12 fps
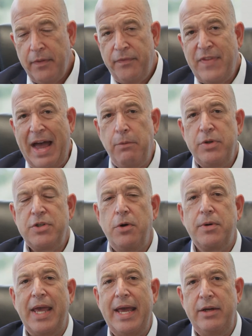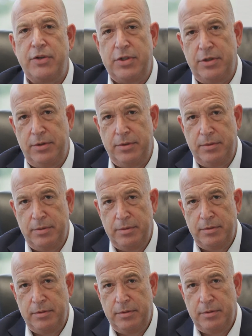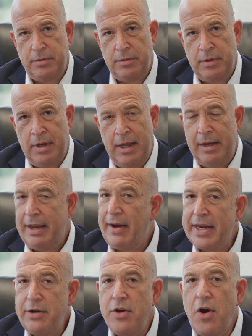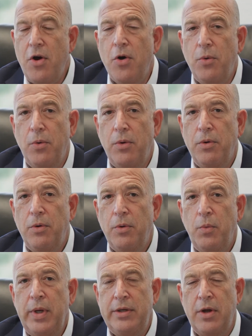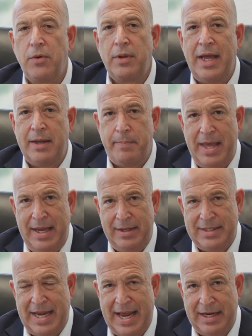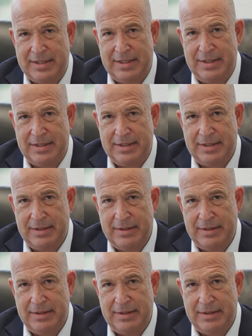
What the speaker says: that was okay too. Now I know we don't like paying taxes,